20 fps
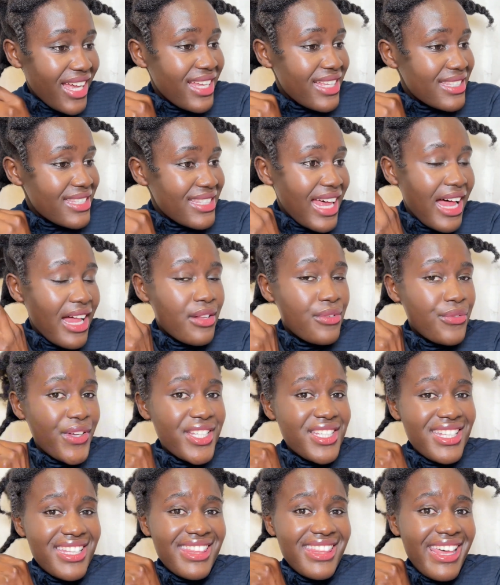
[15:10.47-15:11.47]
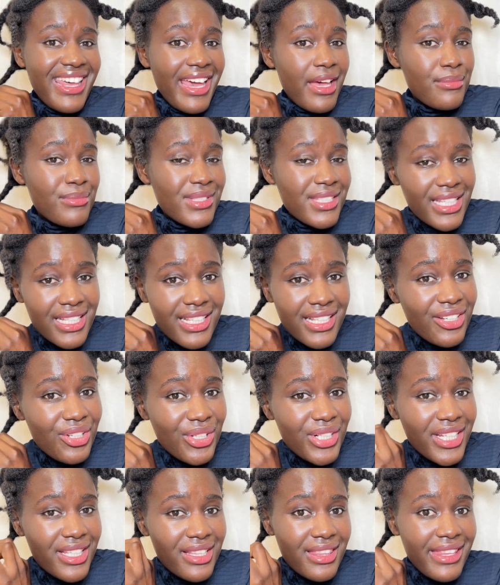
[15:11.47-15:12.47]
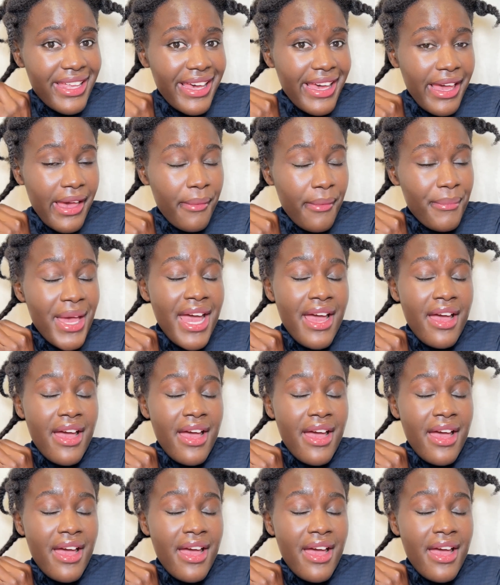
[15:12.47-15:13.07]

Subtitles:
sulfate in them, silicone in them,